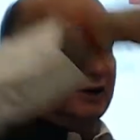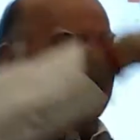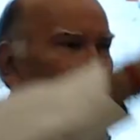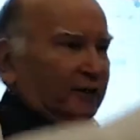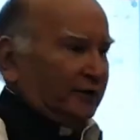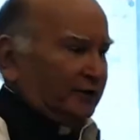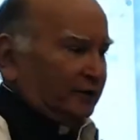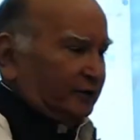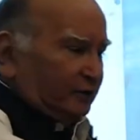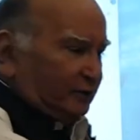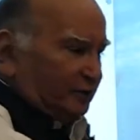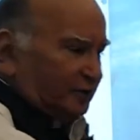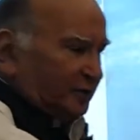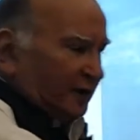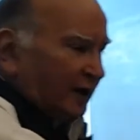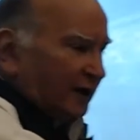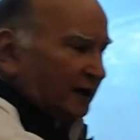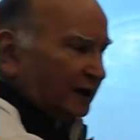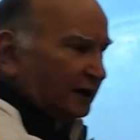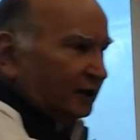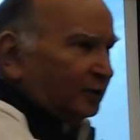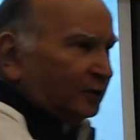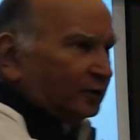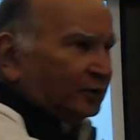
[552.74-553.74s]
So
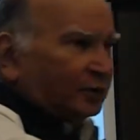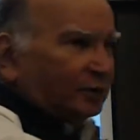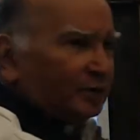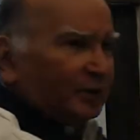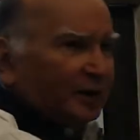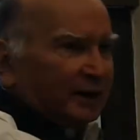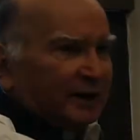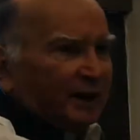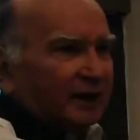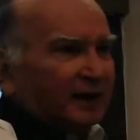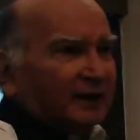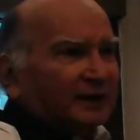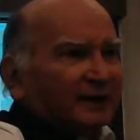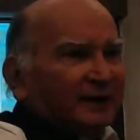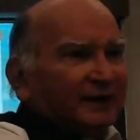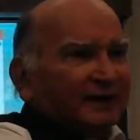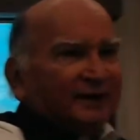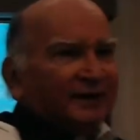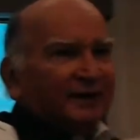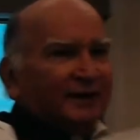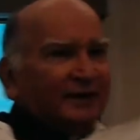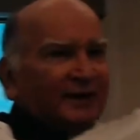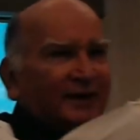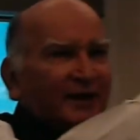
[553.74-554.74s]
childhood to adult,
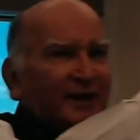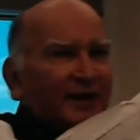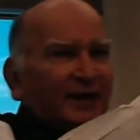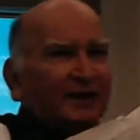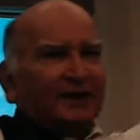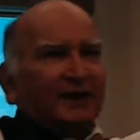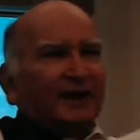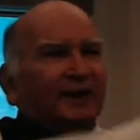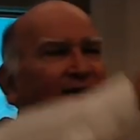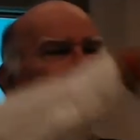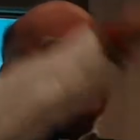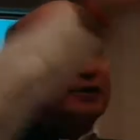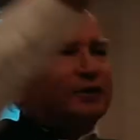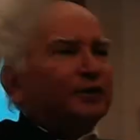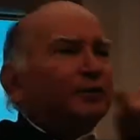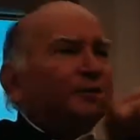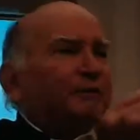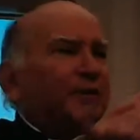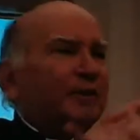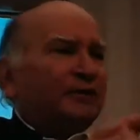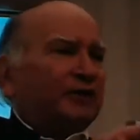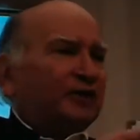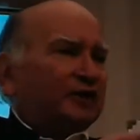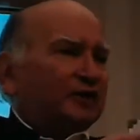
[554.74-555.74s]
adult to
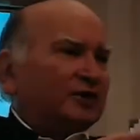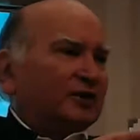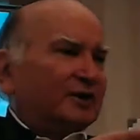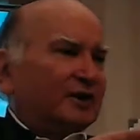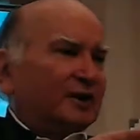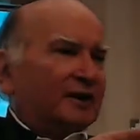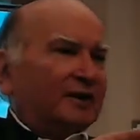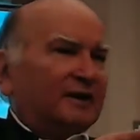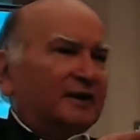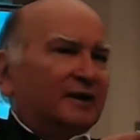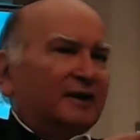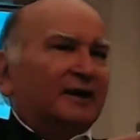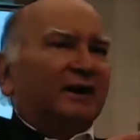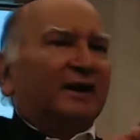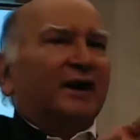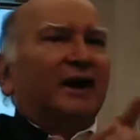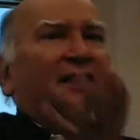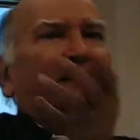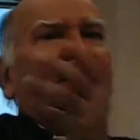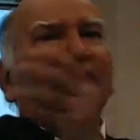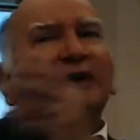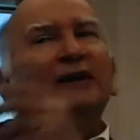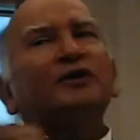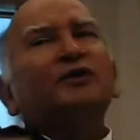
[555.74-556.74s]
professional.
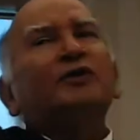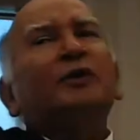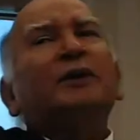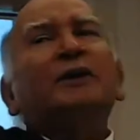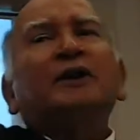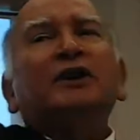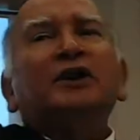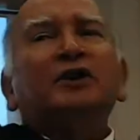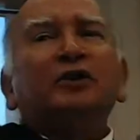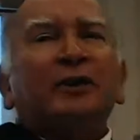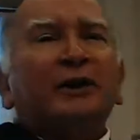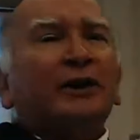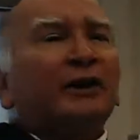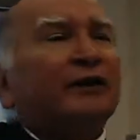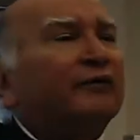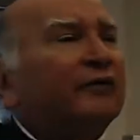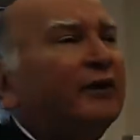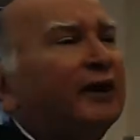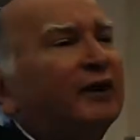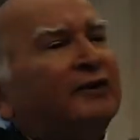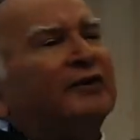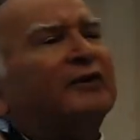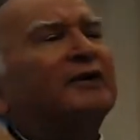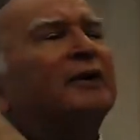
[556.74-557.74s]
And then 2025
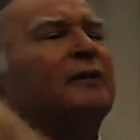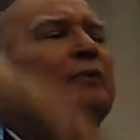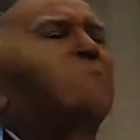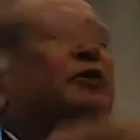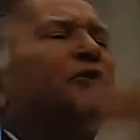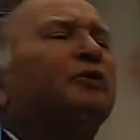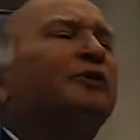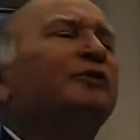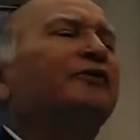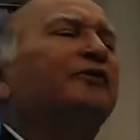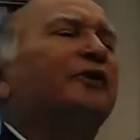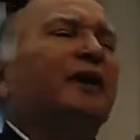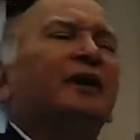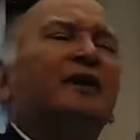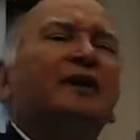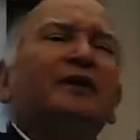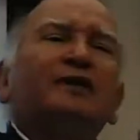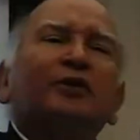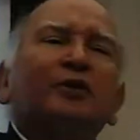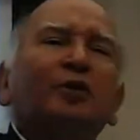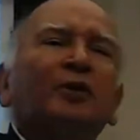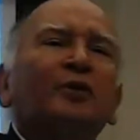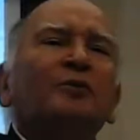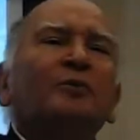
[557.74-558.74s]
is about to find his
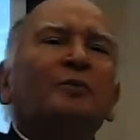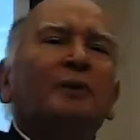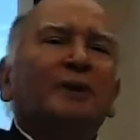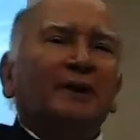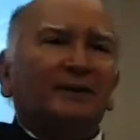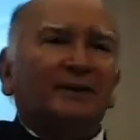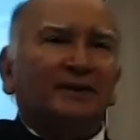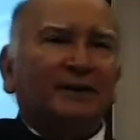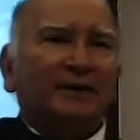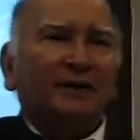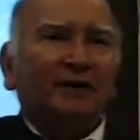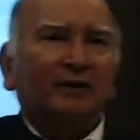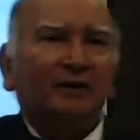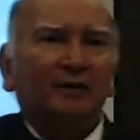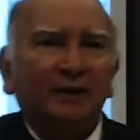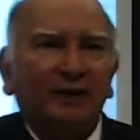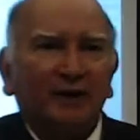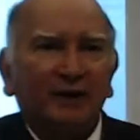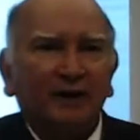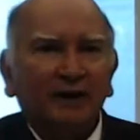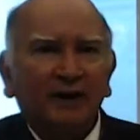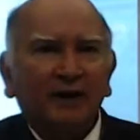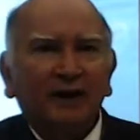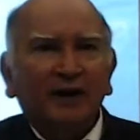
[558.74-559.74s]
own place in the world.
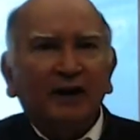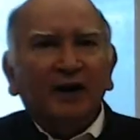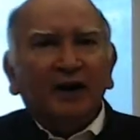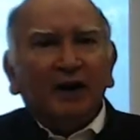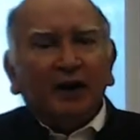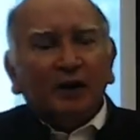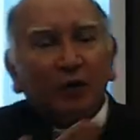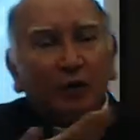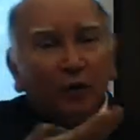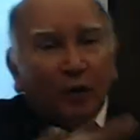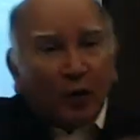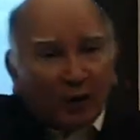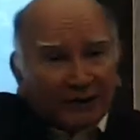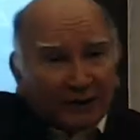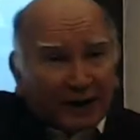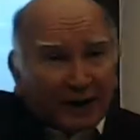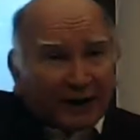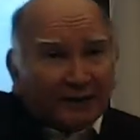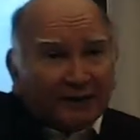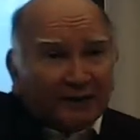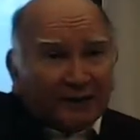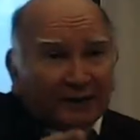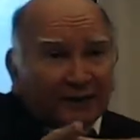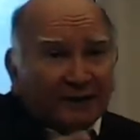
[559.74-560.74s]
What
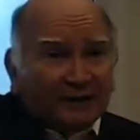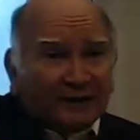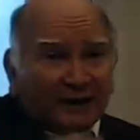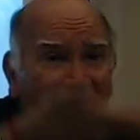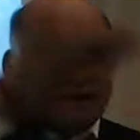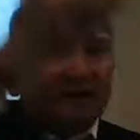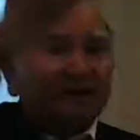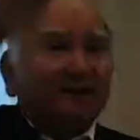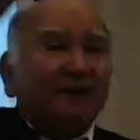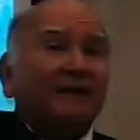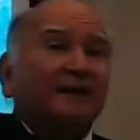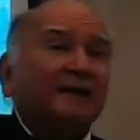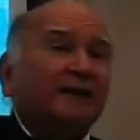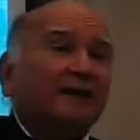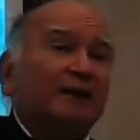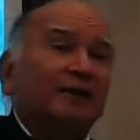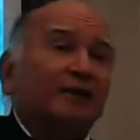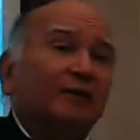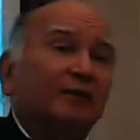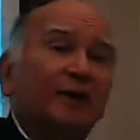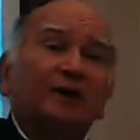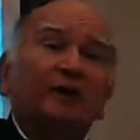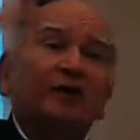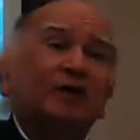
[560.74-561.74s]
are the things that
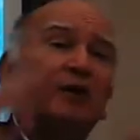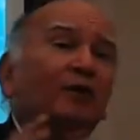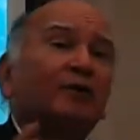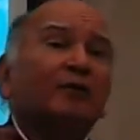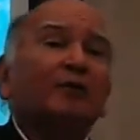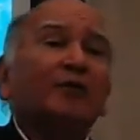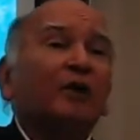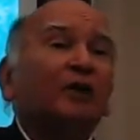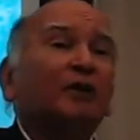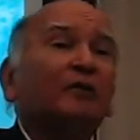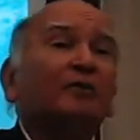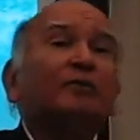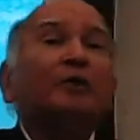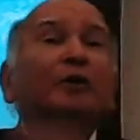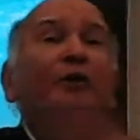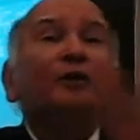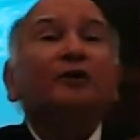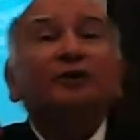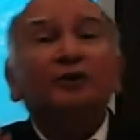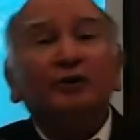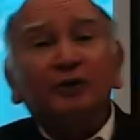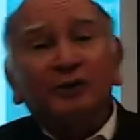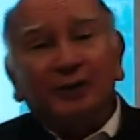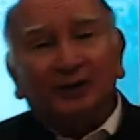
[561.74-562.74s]
are not what
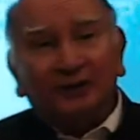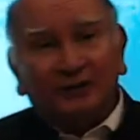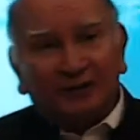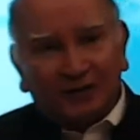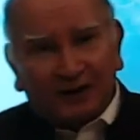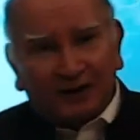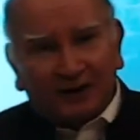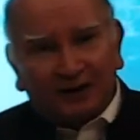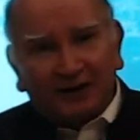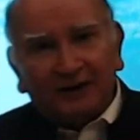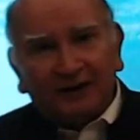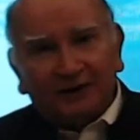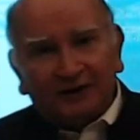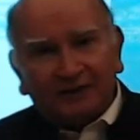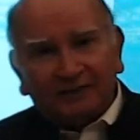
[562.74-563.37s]
books you have studied?